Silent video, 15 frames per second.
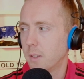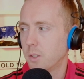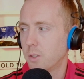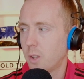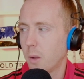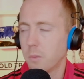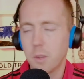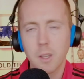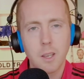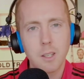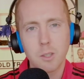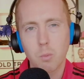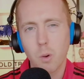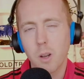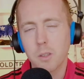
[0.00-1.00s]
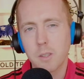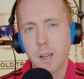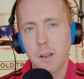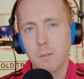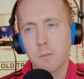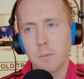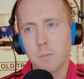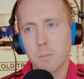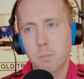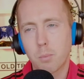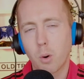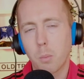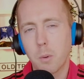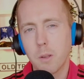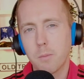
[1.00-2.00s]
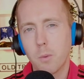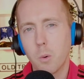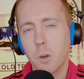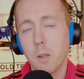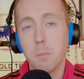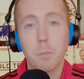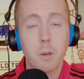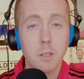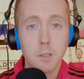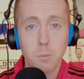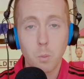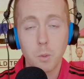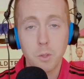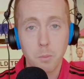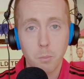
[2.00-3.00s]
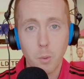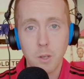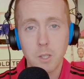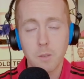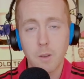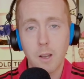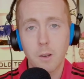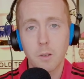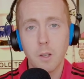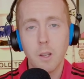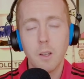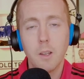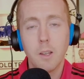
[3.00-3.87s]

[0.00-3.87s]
I just don't think it's worked out properly for him, but he was impressive out.